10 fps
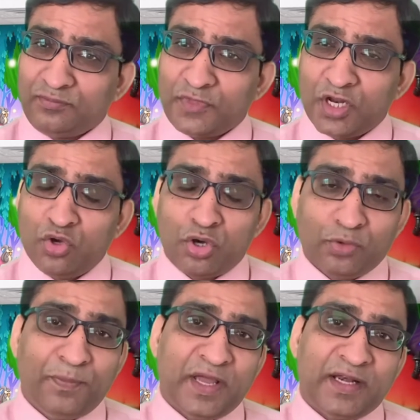a lot of
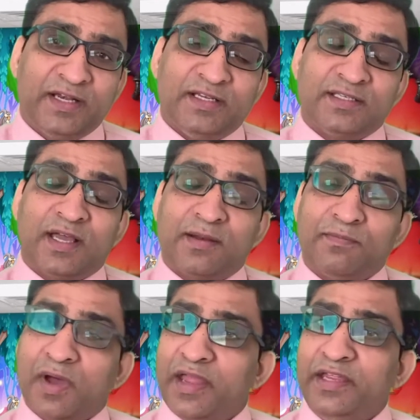parents are
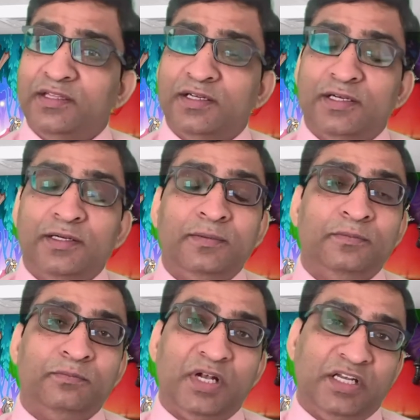buying the
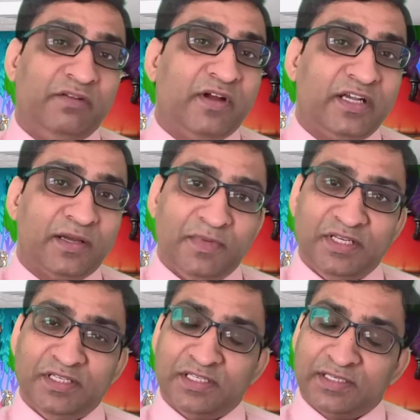
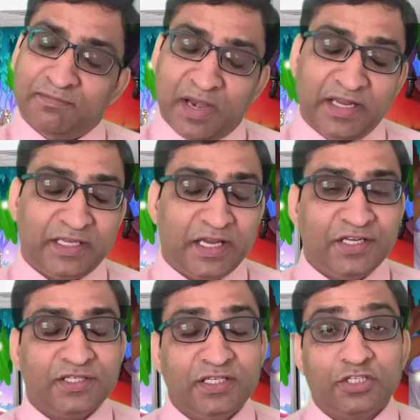multivitamins,
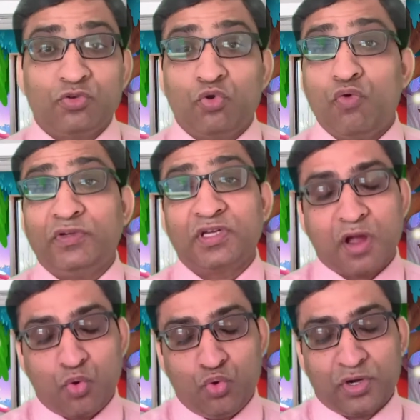medications over the
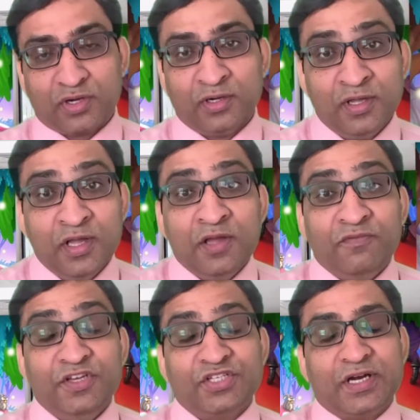counter,
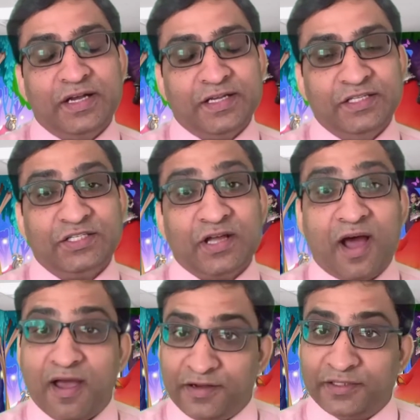which contains the
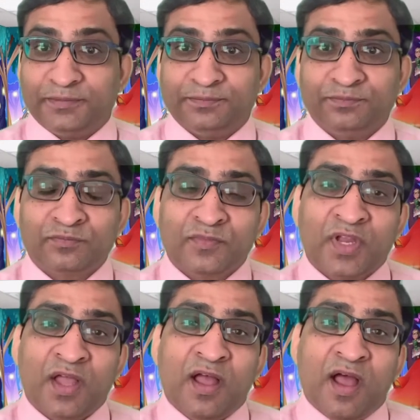iron.
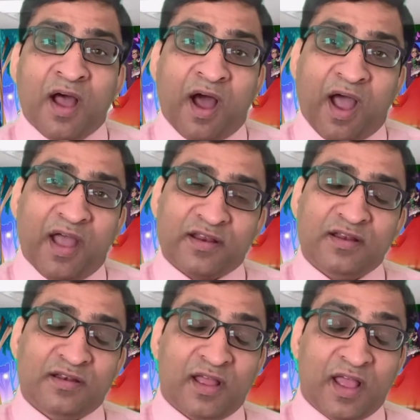
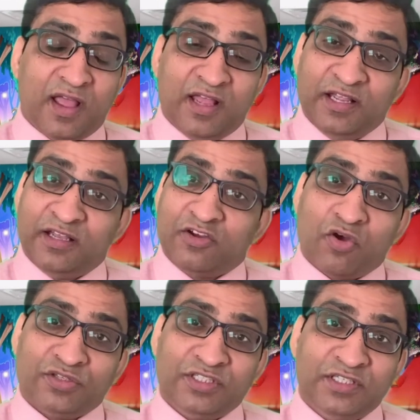Iron
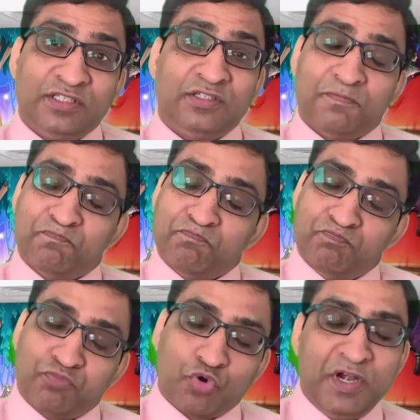causes the
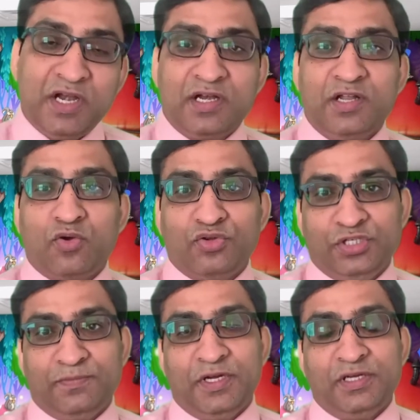prominently
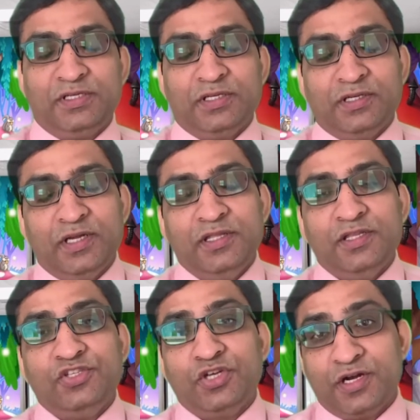constipation in the
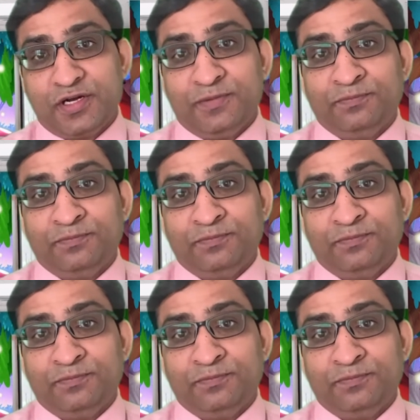children.